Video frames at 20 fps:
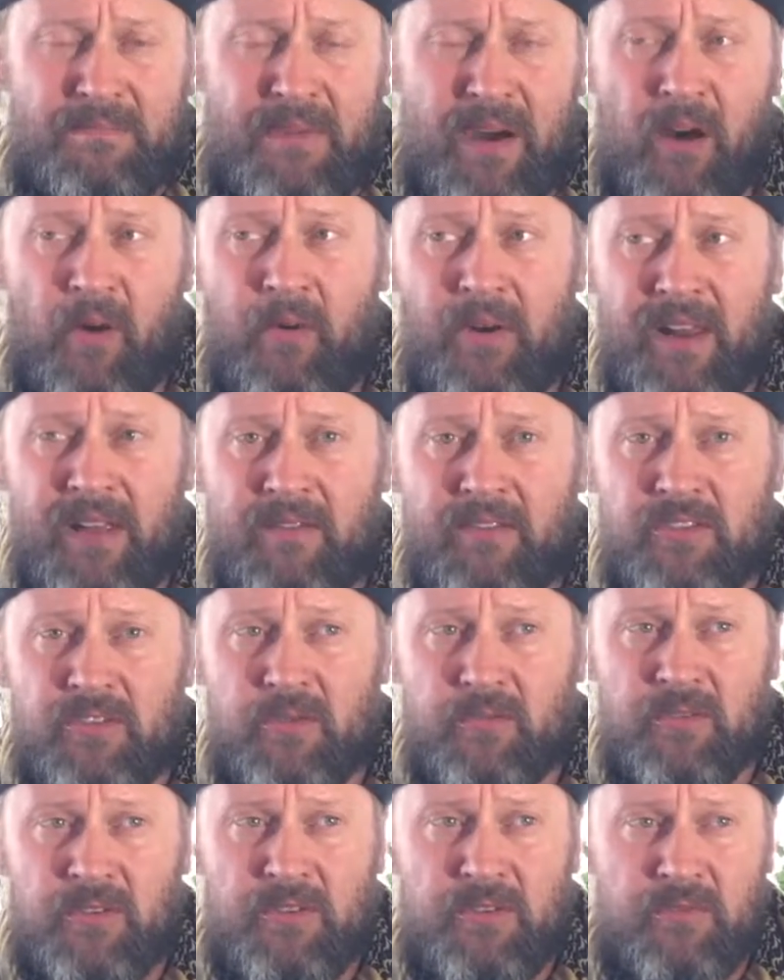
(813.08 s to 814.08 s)
power level.
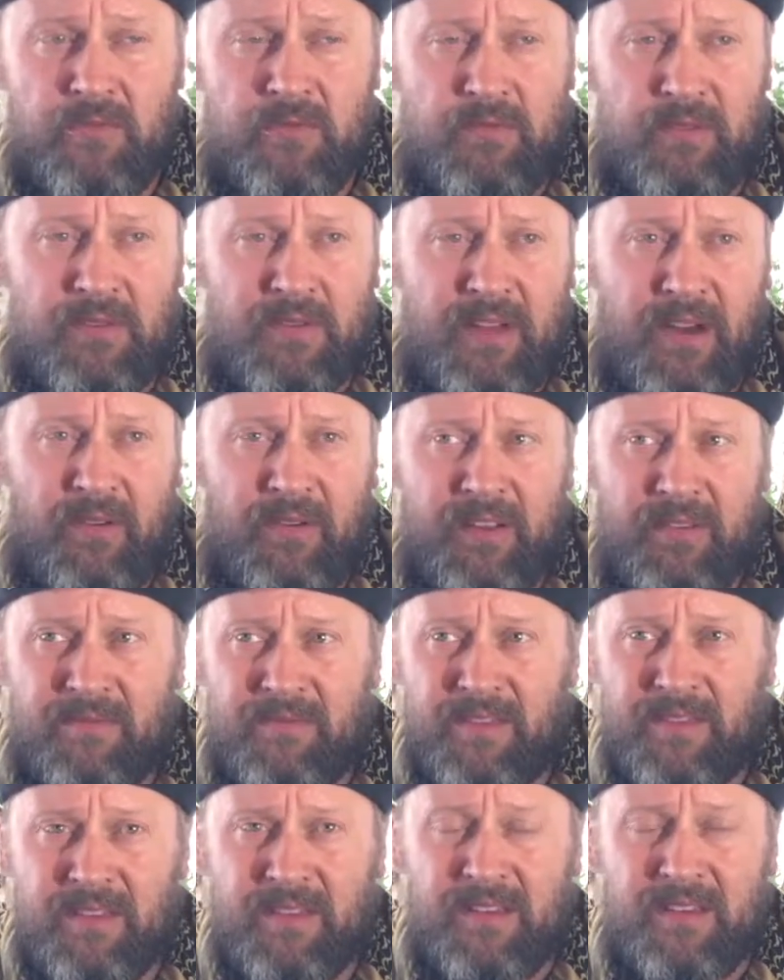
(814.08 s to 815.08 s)
So we're down at
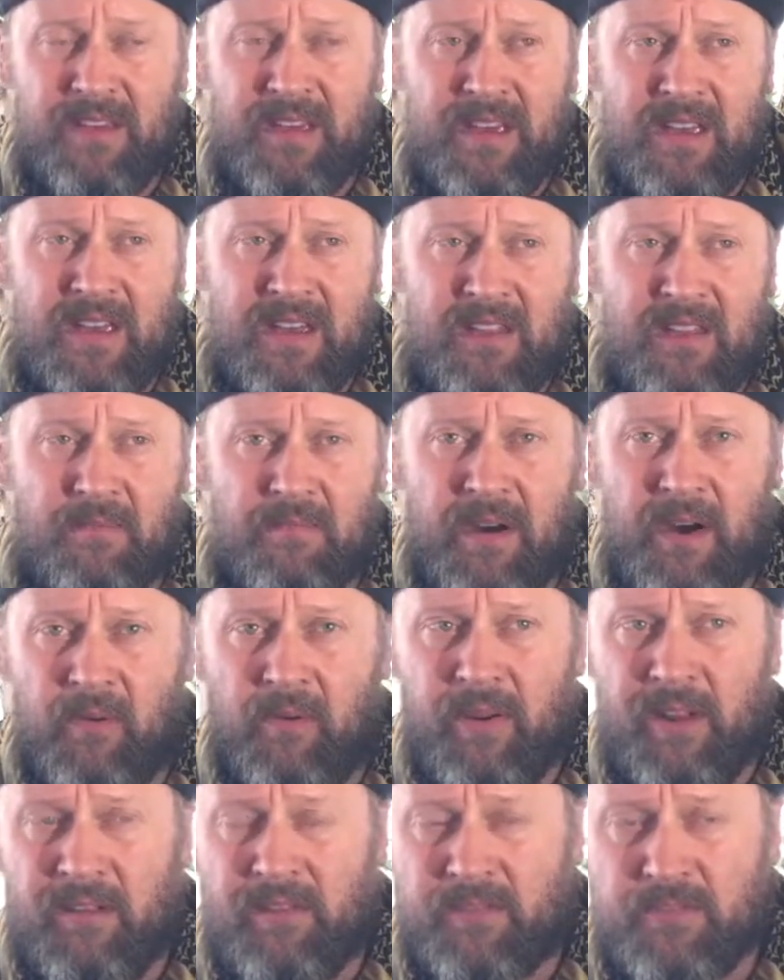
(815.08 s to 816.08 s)
the
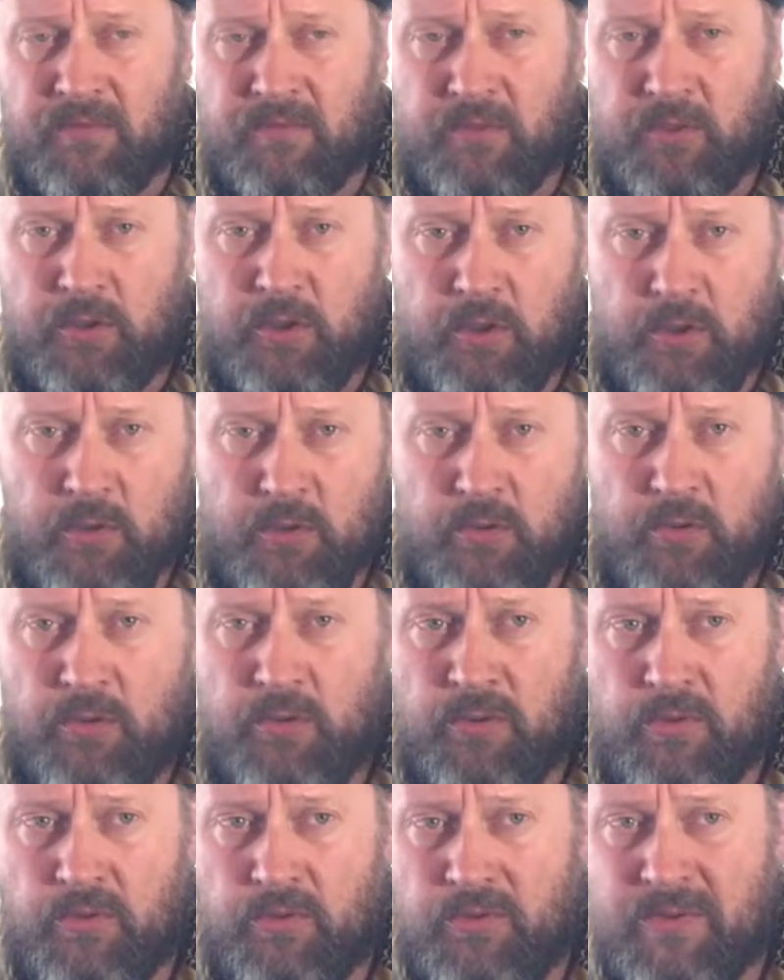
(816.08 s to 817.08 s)
power levels of
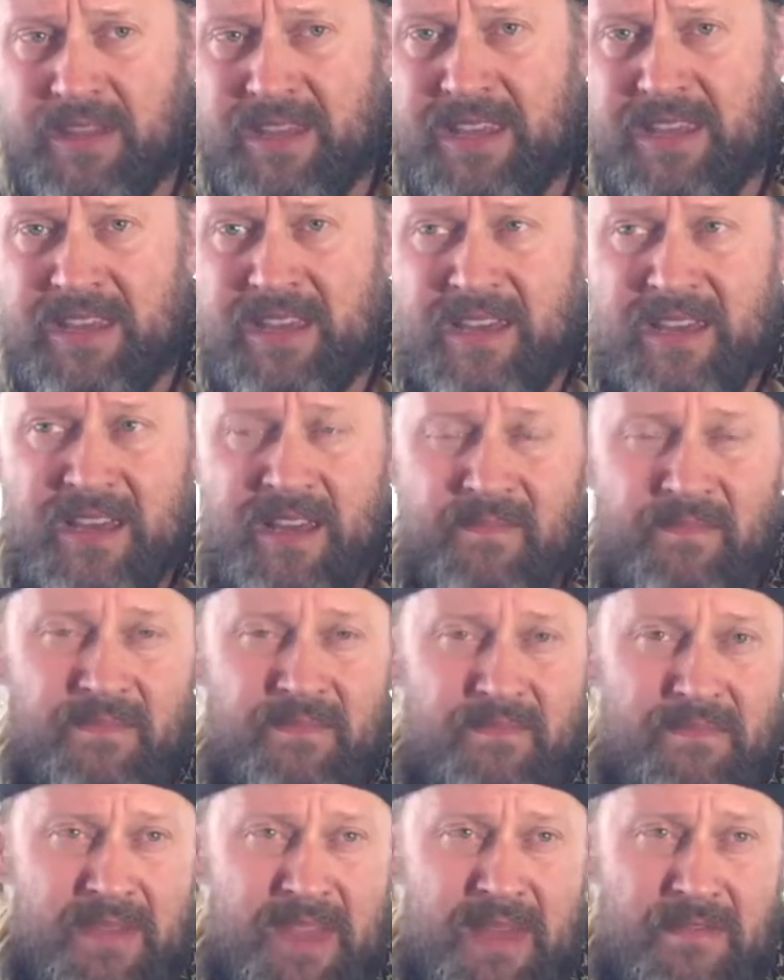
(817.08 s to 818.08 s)
2, 3,
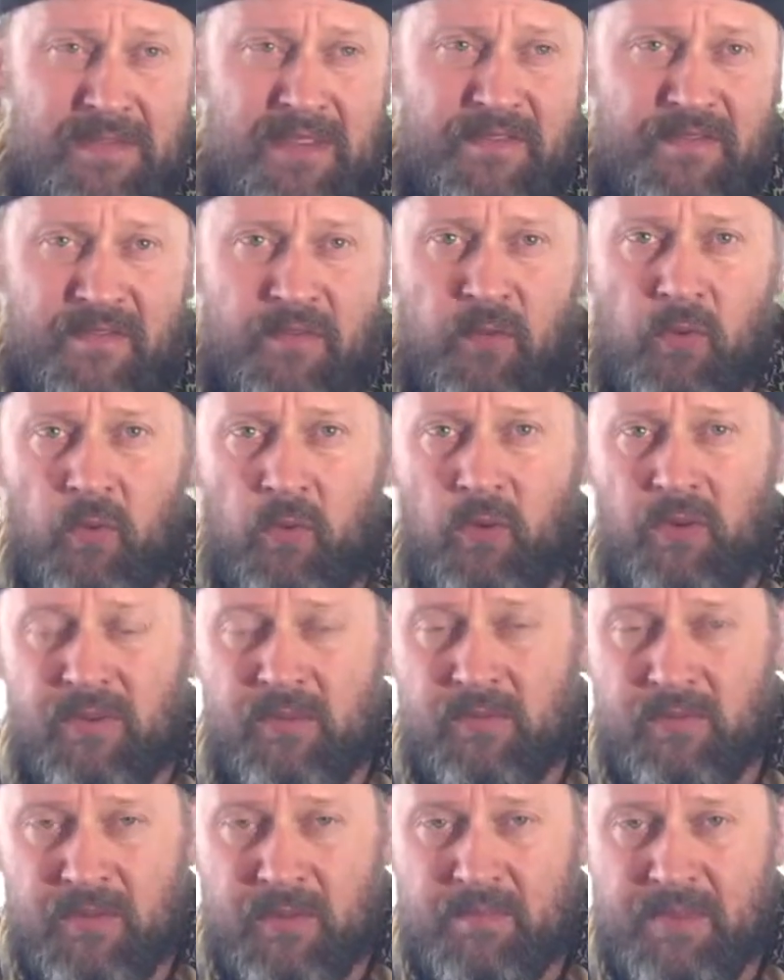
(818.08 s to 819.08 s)
maybe 4,
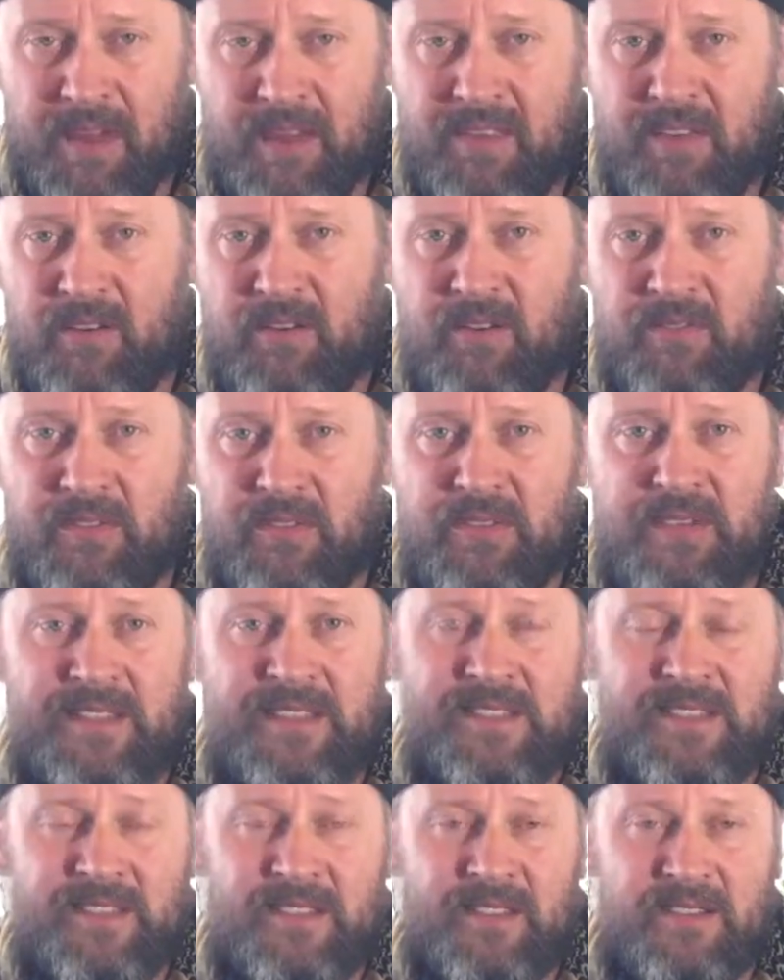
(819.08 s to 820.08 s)
depending on the
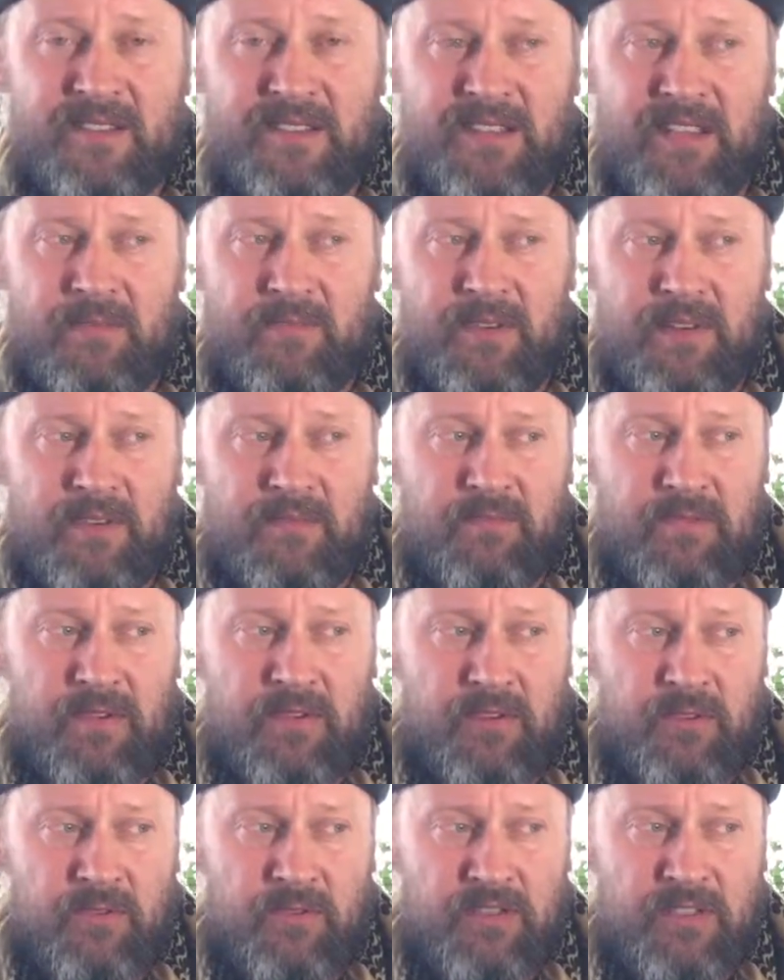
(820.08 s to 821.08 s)
distance that we're
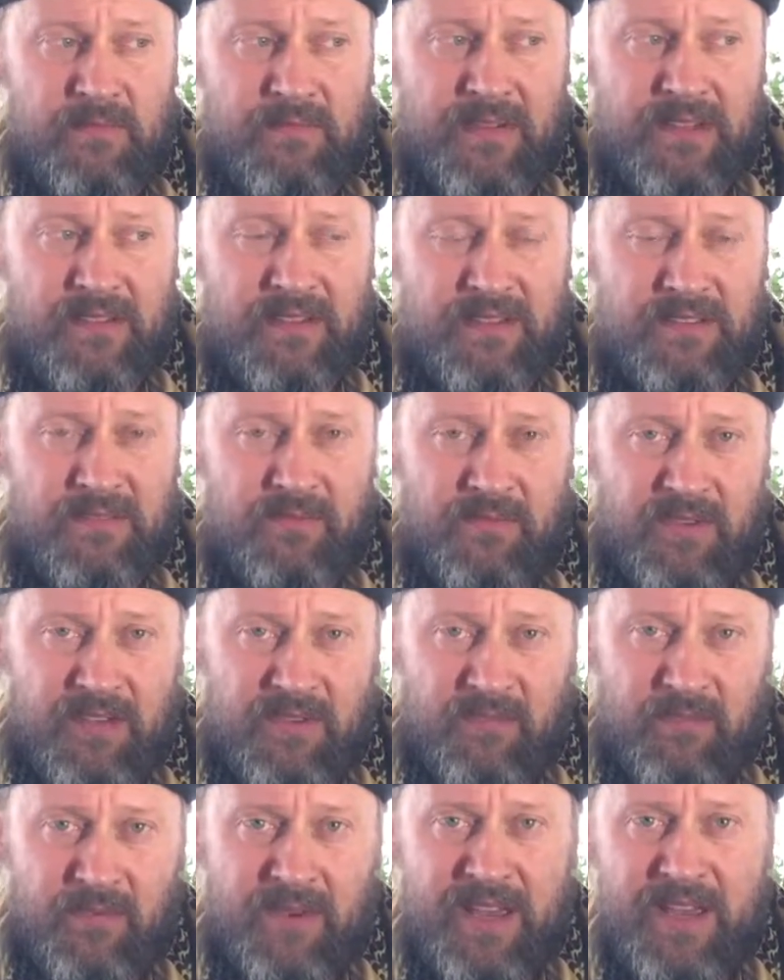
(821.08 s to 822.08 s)
using. But we
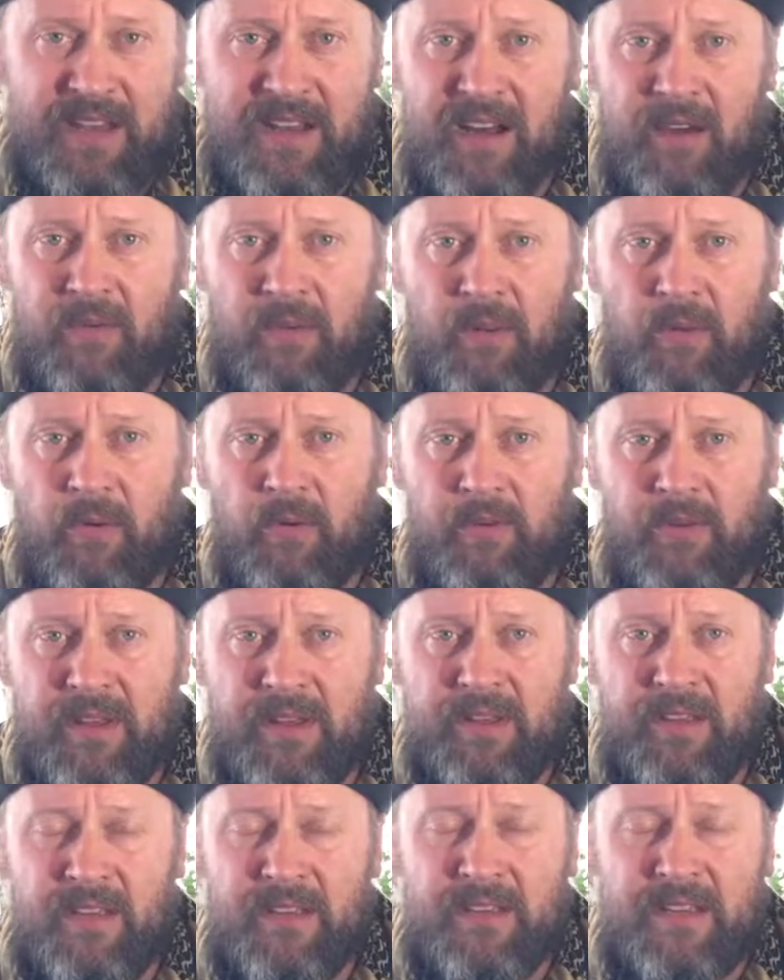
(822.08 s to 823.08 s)
are way down
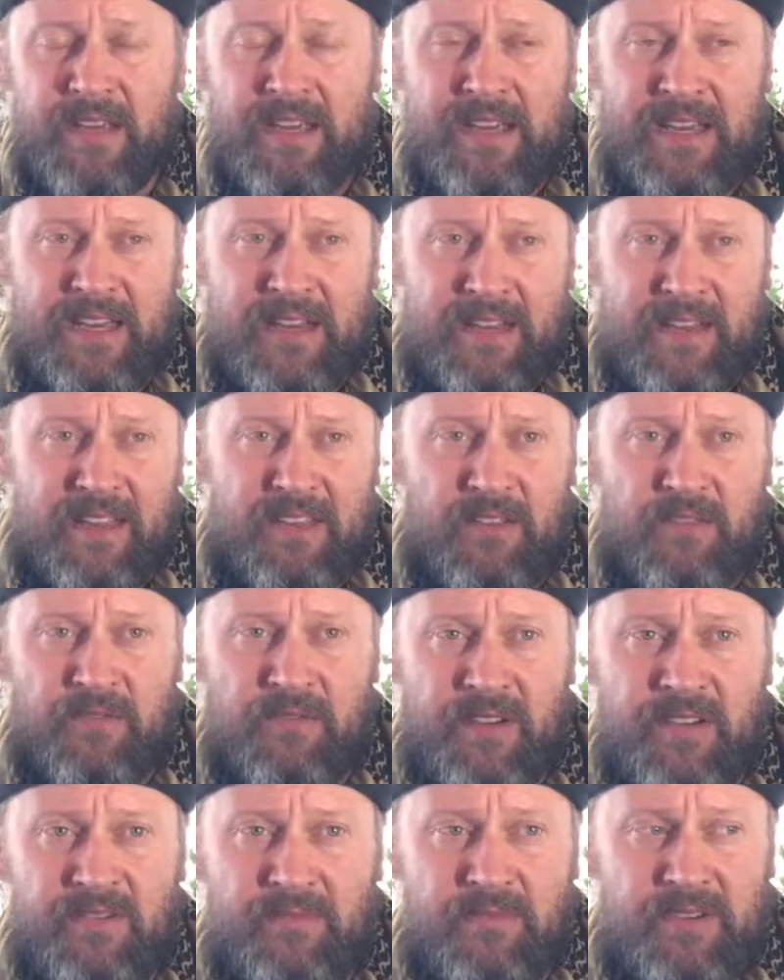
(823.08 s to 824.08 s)
lowly in
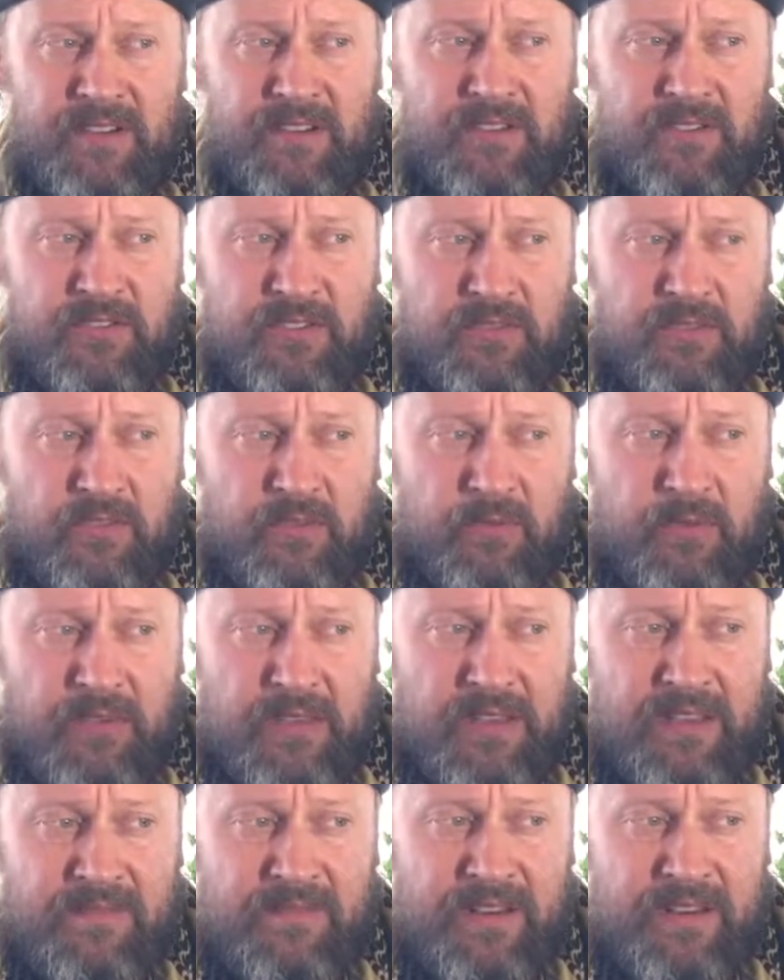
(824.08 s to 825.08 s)
the register. So
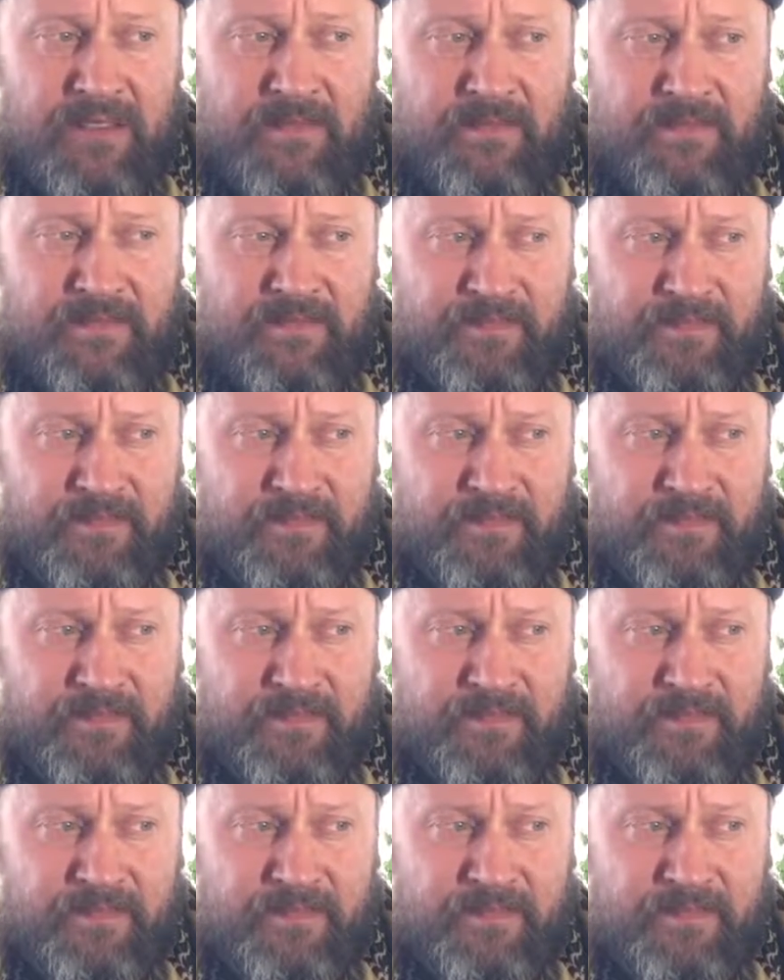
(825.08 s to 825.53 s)
even